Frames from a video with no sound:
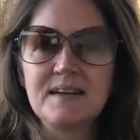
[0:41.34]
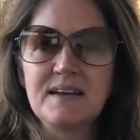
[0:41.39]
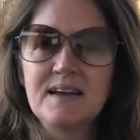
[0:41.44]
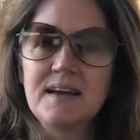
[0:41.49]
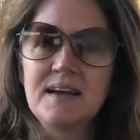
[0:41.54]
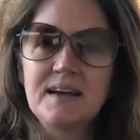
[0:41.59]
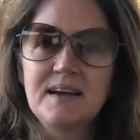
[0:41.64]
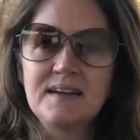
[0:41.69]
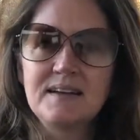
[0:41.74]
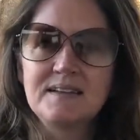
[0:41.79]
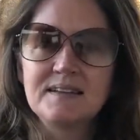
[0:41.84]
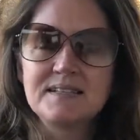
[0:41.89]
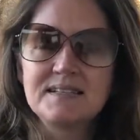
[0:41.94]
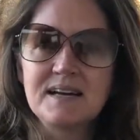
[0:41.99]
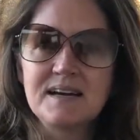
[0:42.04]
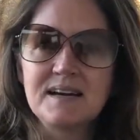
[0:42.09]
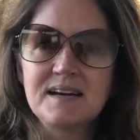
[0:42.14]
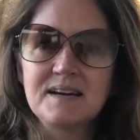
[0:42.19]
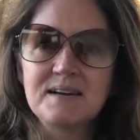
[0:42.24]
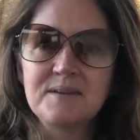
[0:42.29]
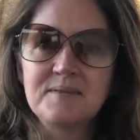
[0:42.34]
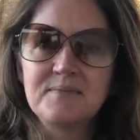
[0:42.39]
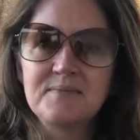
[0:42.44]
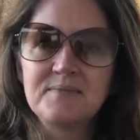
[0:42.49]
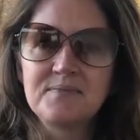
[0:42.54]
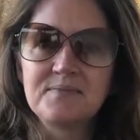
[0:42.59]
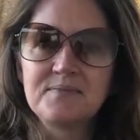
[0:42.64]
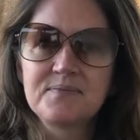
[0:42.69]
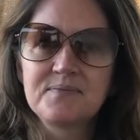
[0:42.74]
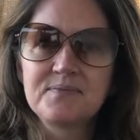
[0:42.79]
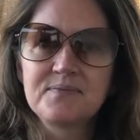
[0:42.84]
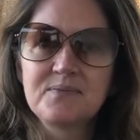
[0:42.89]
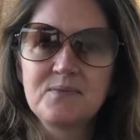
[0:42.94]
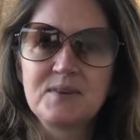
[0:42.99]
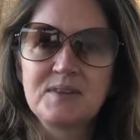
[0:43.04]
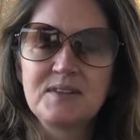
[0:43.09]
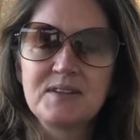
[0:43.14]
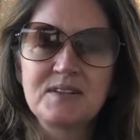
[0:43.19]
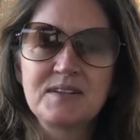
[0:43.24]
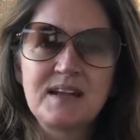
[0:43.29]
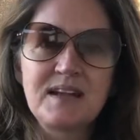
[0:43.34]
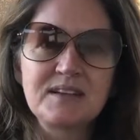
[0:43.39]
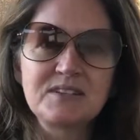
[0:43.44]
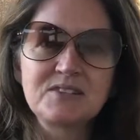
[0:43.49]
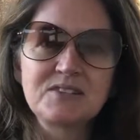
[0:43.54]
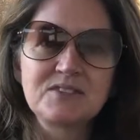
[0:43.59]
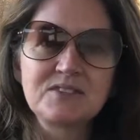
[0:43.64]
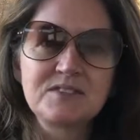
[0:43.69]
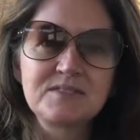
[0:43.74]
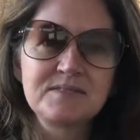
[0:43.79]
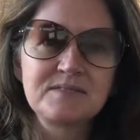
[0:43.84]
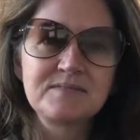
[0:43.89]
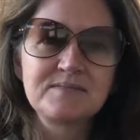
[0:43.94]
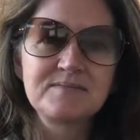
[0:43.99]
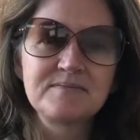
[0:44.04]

And um, when the next